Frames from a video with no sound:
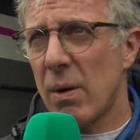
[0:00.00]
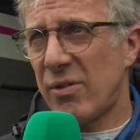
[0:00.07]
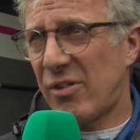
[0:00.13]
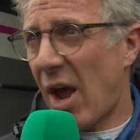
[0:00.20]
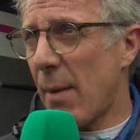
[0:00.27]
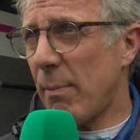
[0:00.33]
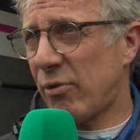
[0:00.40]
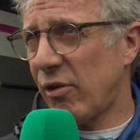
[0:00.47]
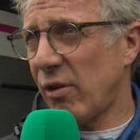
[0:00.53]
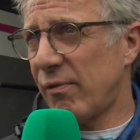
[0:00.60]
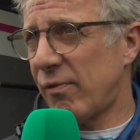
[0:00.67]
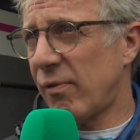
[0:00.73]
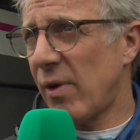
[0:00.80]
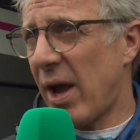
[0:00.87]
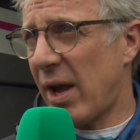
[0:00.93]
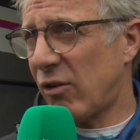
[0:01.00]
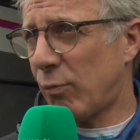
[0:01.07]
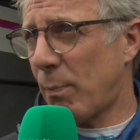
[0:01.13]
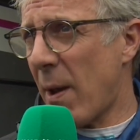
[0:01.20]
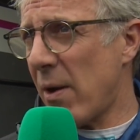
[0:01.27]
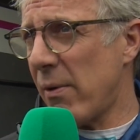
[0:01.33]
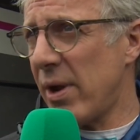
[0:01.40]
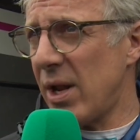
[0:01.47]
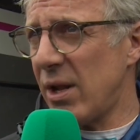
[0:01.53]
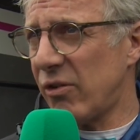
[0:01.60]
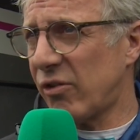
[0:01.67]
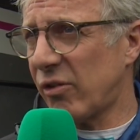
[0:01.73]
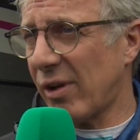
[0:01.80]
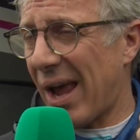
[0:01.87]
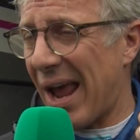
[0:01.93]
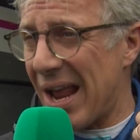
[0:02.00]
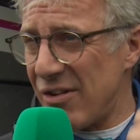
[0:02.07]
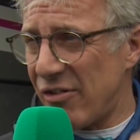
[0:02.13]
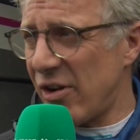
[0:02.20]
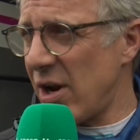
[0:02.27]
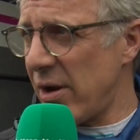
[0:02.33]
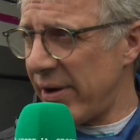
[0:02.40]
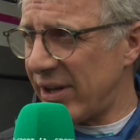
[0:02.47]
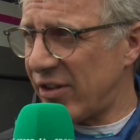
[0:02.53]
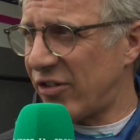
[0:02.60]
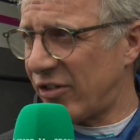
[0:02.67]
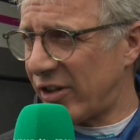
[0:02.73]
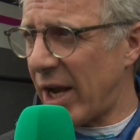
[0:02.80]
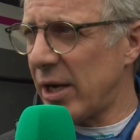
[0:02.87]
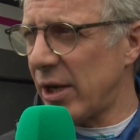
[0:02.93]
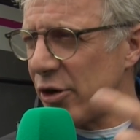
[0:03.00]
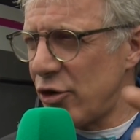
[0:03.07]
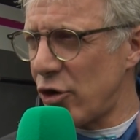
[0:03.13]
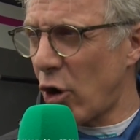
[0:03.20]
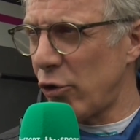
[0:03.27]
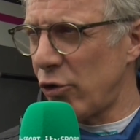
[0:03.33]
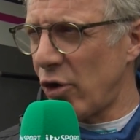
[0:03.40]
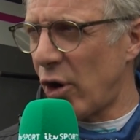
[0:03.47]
depth of experience, engineering skill and not